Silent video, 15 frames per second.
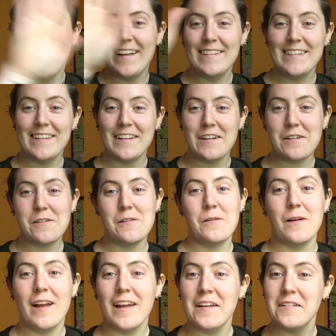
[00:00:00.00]
Hello
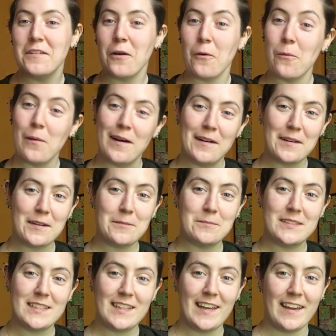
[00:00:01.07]
and welcome
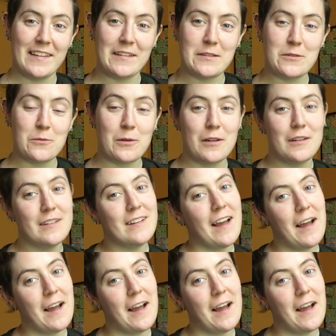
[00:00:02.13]
to Kayla's World.